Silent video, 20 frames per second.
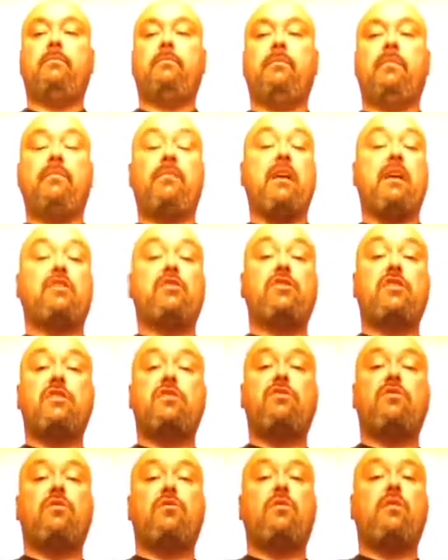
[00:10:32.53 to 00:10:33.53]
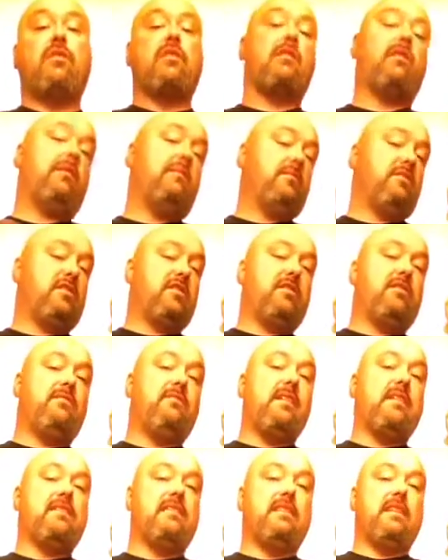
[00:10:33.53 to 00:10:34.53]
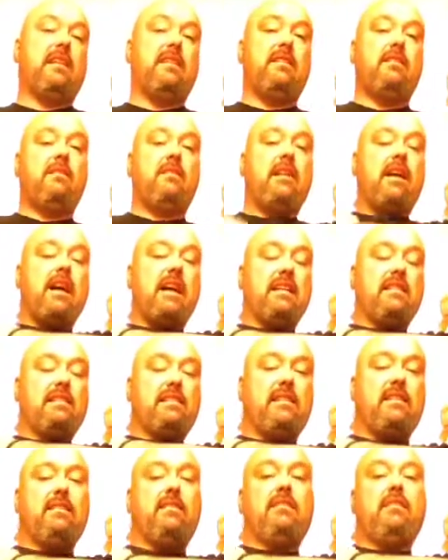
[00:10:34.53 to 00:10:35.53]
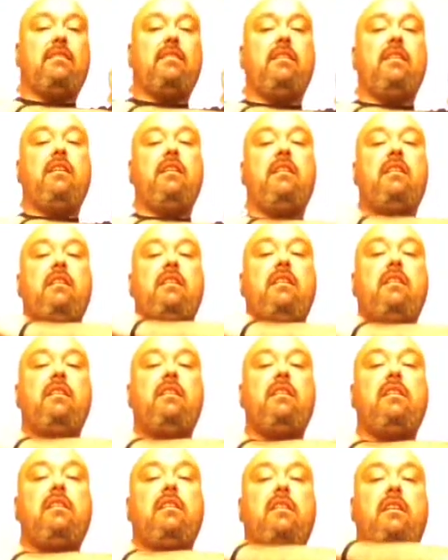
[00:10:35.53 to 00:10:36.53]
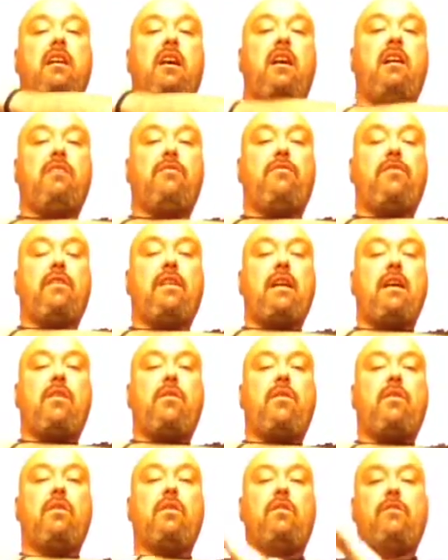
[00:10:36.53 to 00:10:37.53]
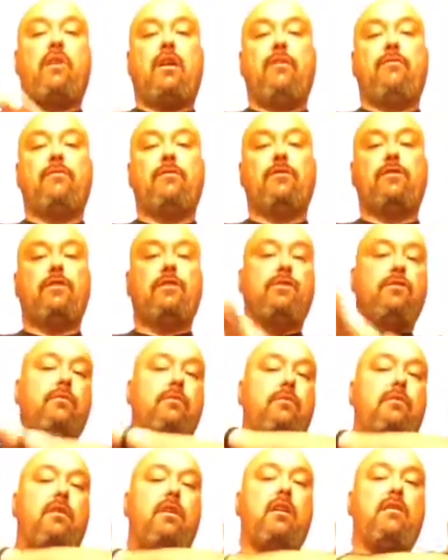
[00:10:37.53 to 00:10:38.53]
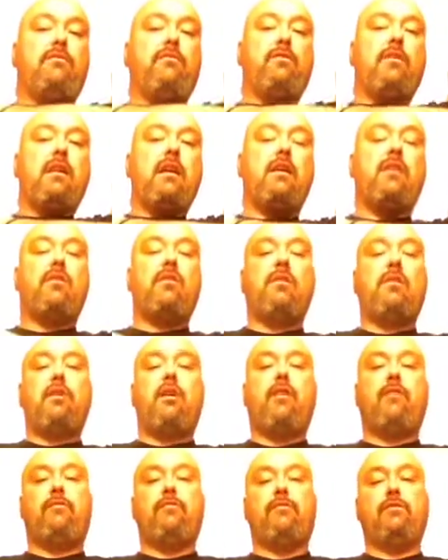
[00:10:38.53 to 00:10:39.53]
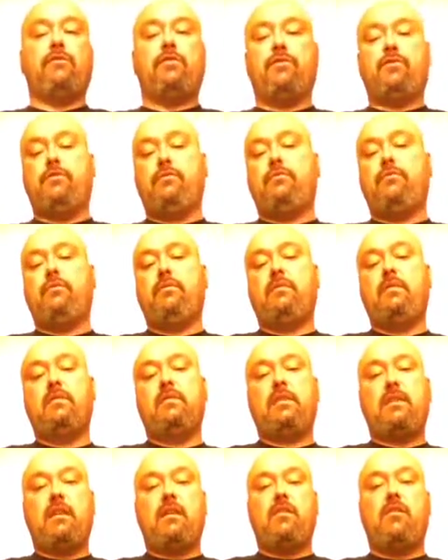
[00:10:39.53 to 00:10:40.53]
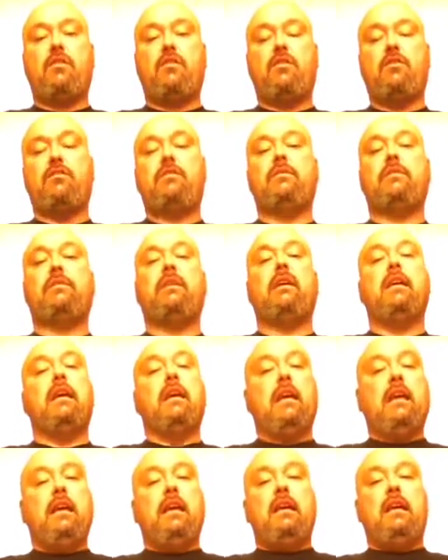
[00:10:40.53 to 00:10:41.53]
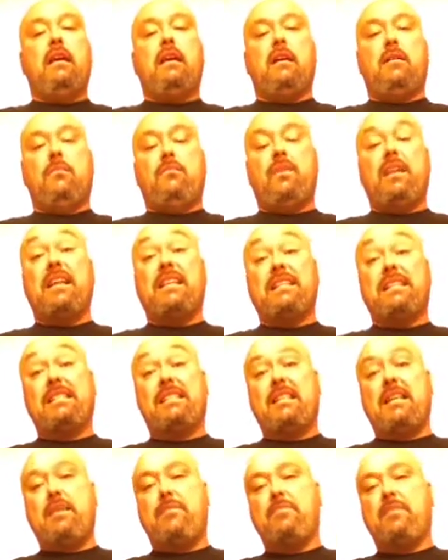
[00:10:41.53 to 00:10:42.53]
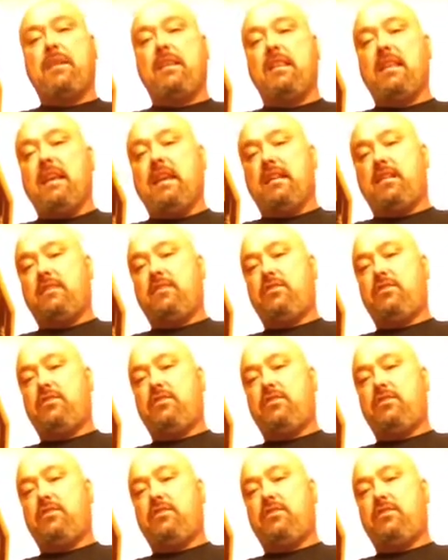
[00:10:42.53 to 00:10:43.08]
If the exercises don't work, I'm just going to rest it, ice it. On for an hour, off for 2. On for an hour, off for 2. See how it goes. When I sleep, I like